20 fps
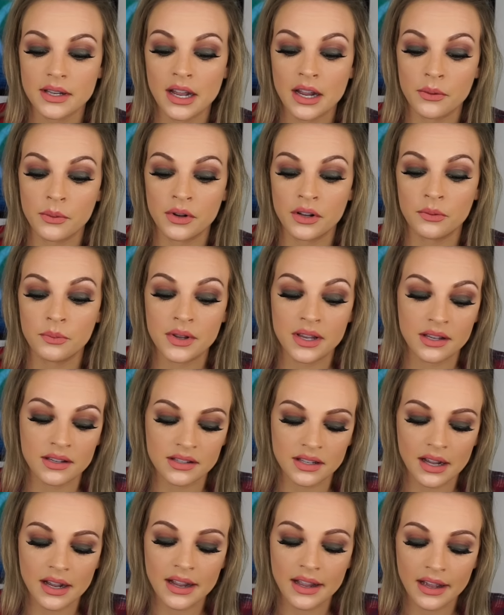I will,
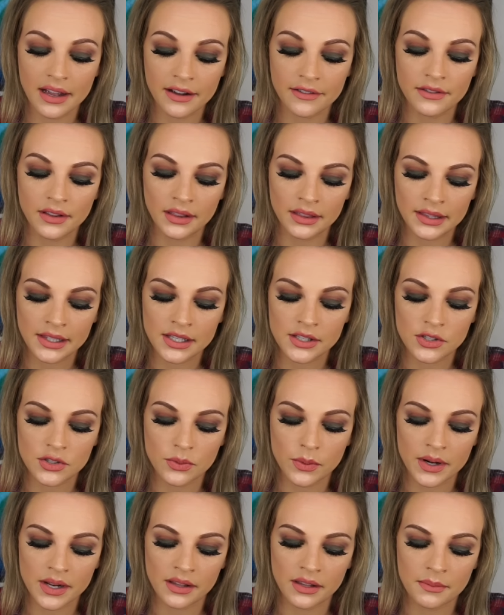because I have at least
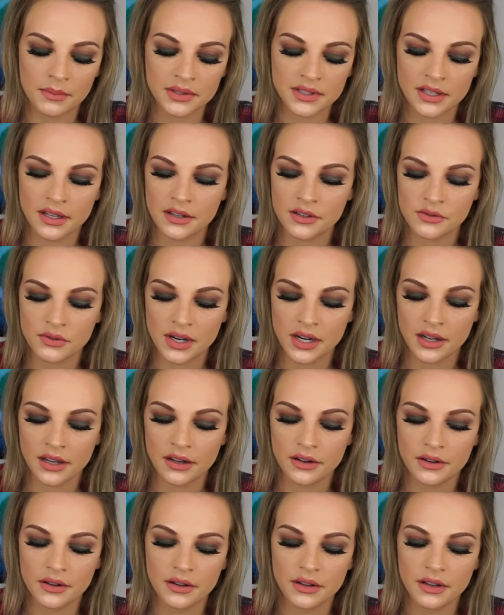twenty lipsticks right
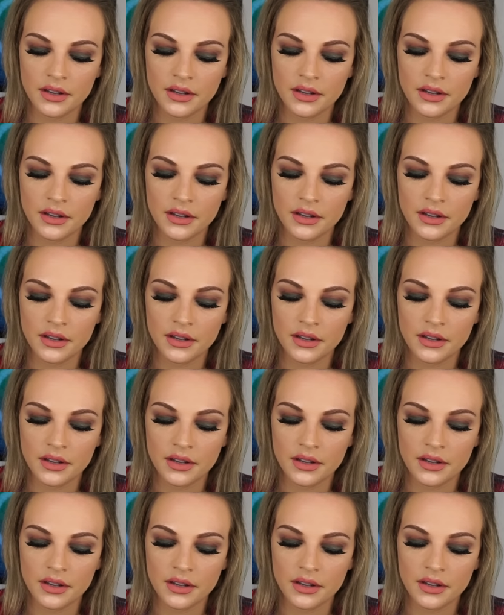now.